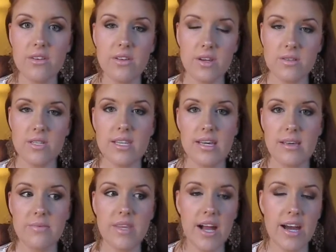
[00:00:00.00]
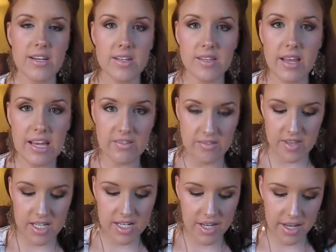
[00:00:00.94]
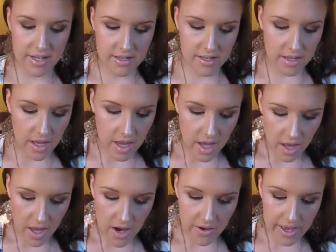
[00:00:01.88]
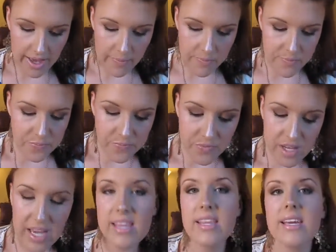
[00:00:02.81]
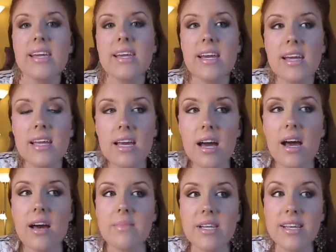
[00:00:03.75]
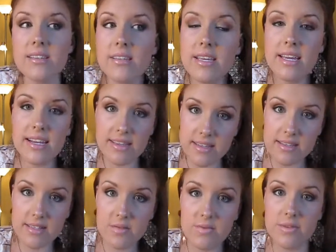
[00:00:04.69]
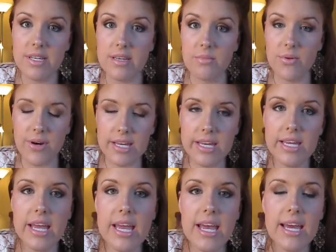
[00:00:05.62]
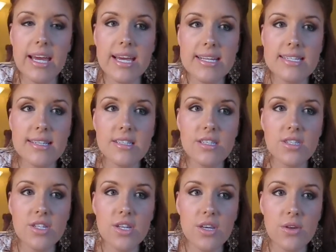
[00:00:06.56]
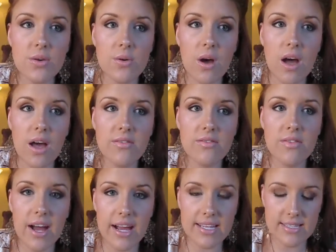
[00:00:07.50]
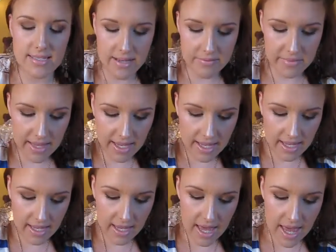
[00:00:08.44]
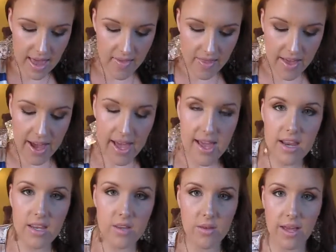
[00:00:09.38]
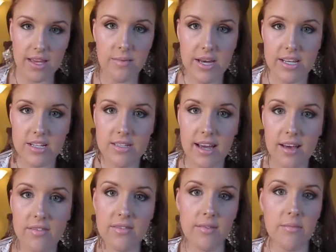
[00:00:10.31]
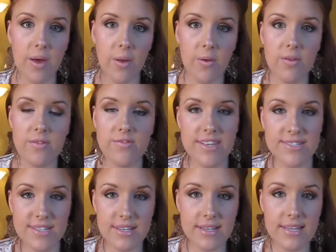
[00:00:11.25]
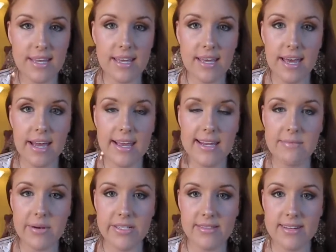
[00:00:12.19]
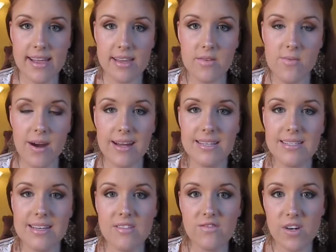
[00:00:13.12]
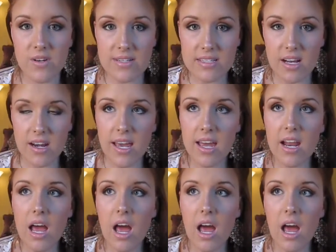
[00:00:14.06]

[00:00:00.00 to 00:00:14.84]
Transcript: no to them. They're out of your life. They're done. Okay. And then another thing, and I think this is really important, is to find something that you like about yourself, both physically and personality wise, and focus on it.